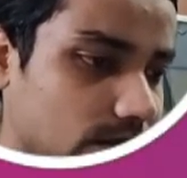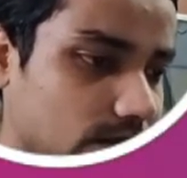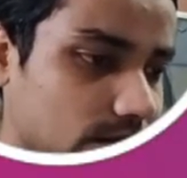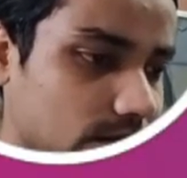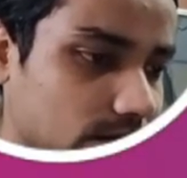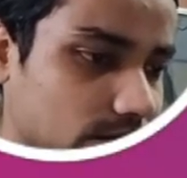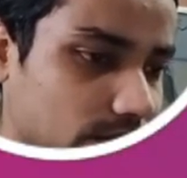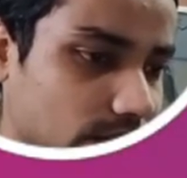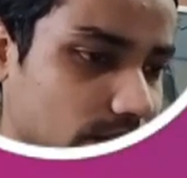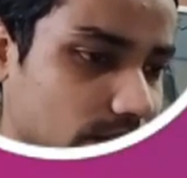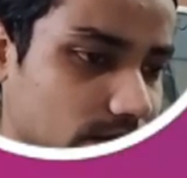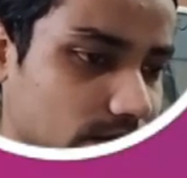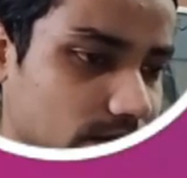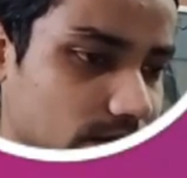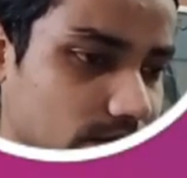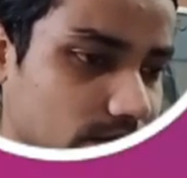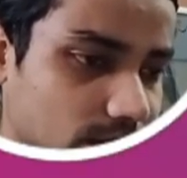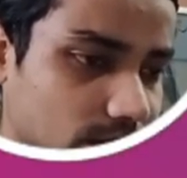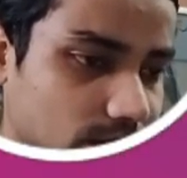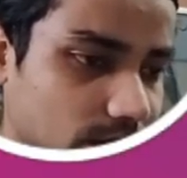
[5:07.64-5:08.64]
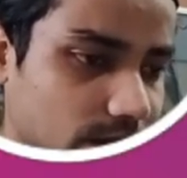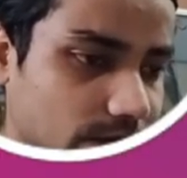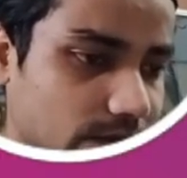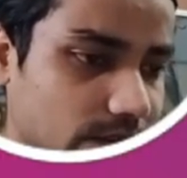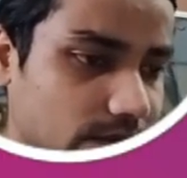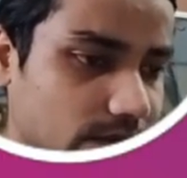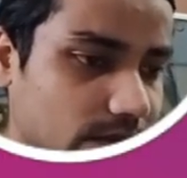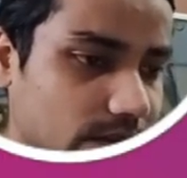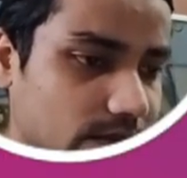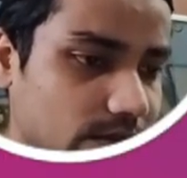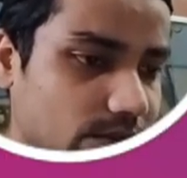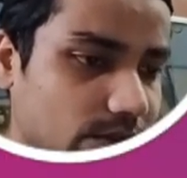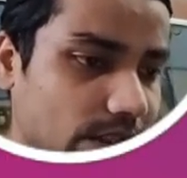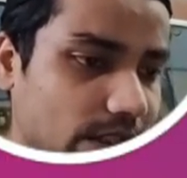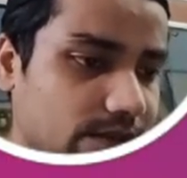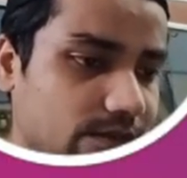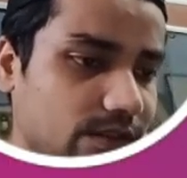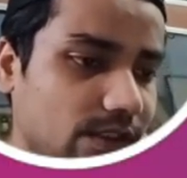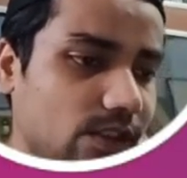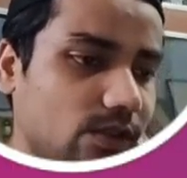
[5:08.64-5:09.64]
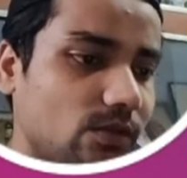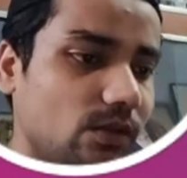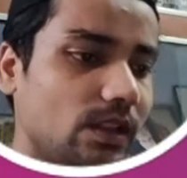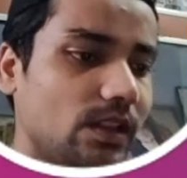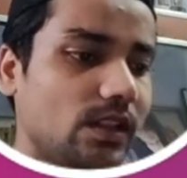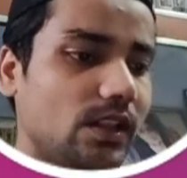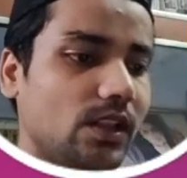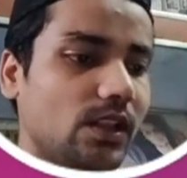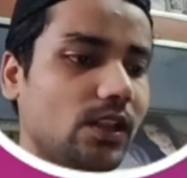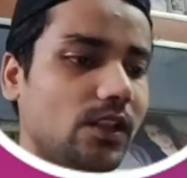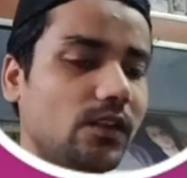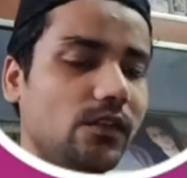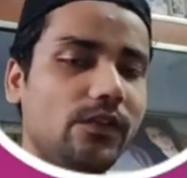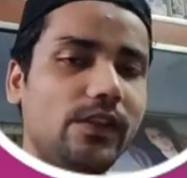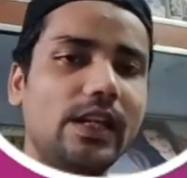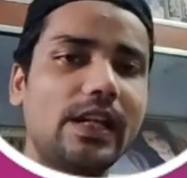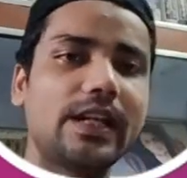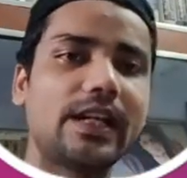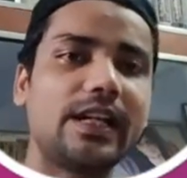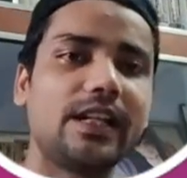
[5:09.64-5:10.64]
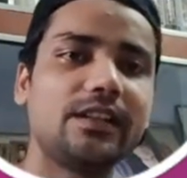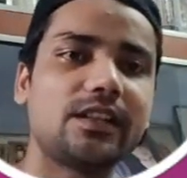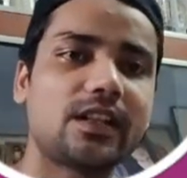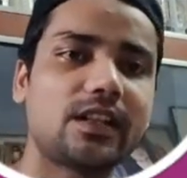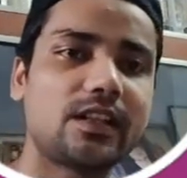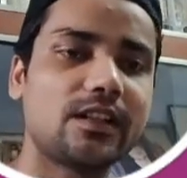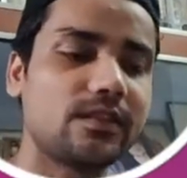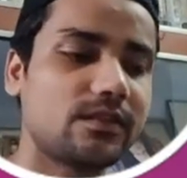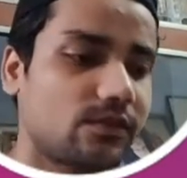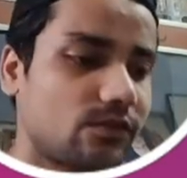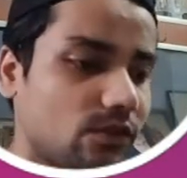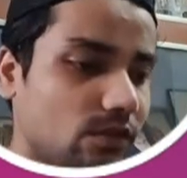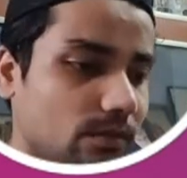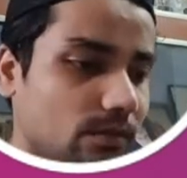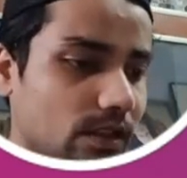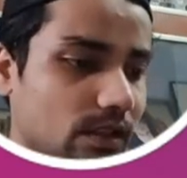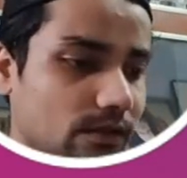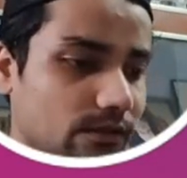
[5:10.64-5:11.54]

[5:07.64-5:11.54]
So just refresh this. You can see here we are getting the customer